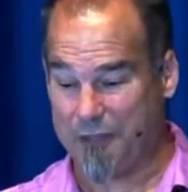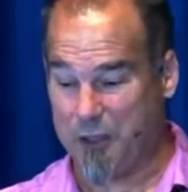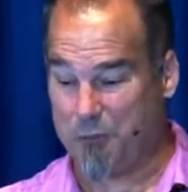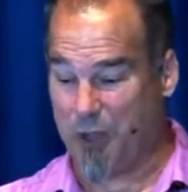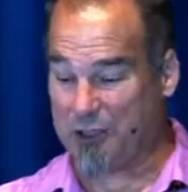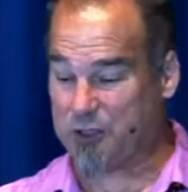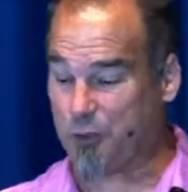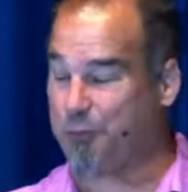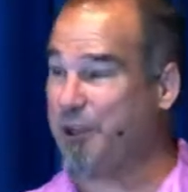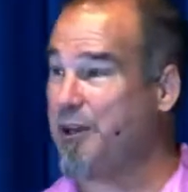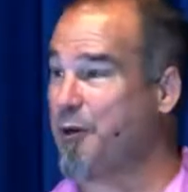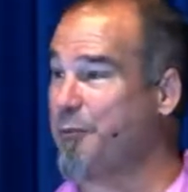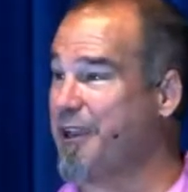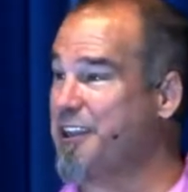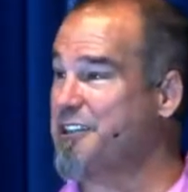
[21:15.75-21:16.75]
The Apostle
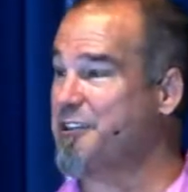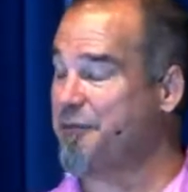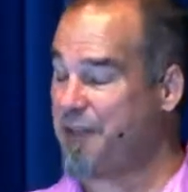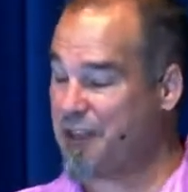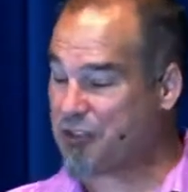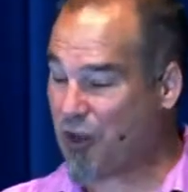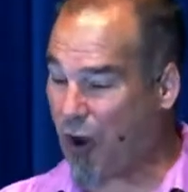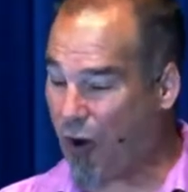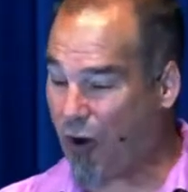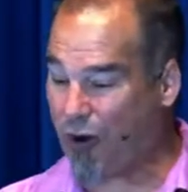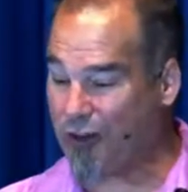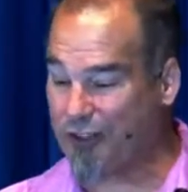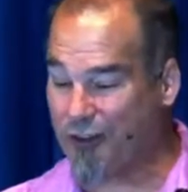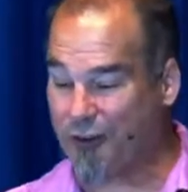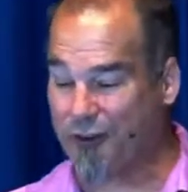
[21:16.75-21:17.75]
Peter, because of his
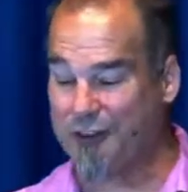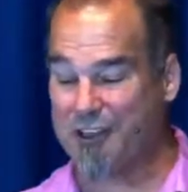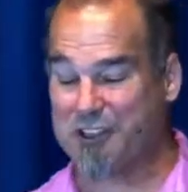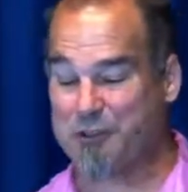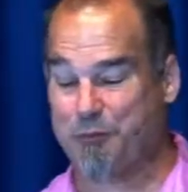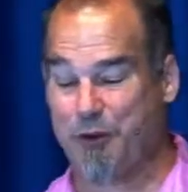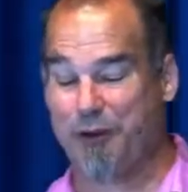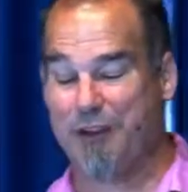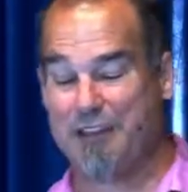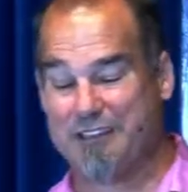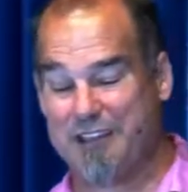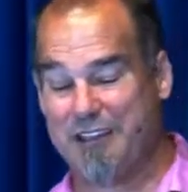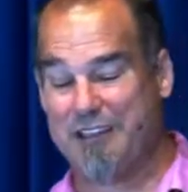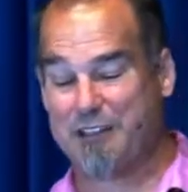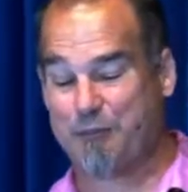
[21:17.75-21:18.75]
hard learned experience
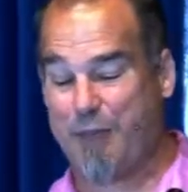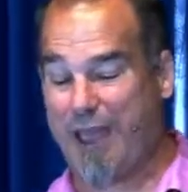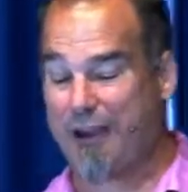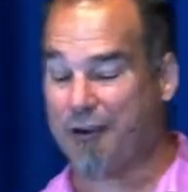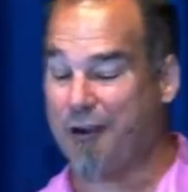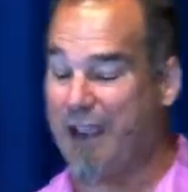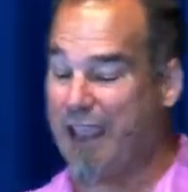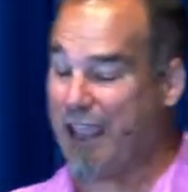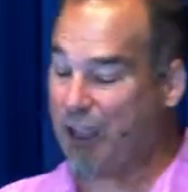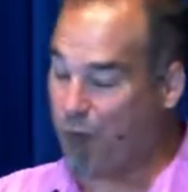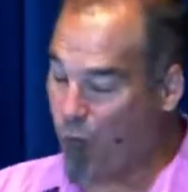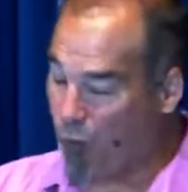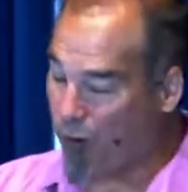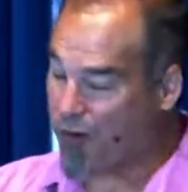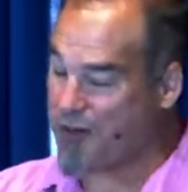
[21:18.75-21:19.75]
in this matter, he
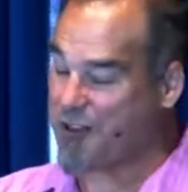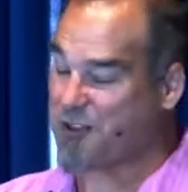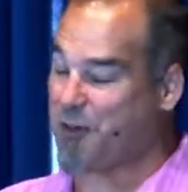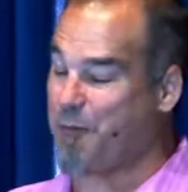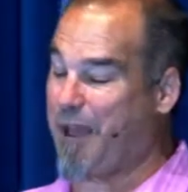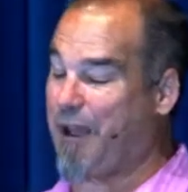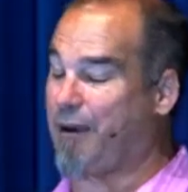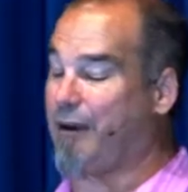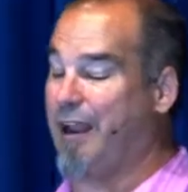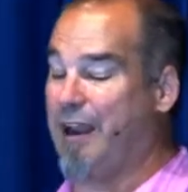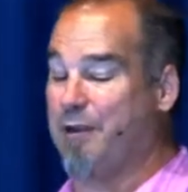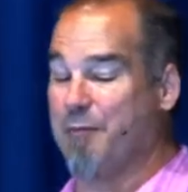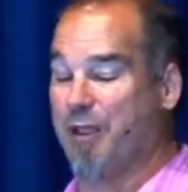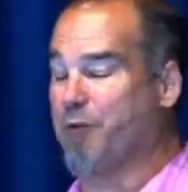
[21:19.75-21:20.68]
warned us about our enemy.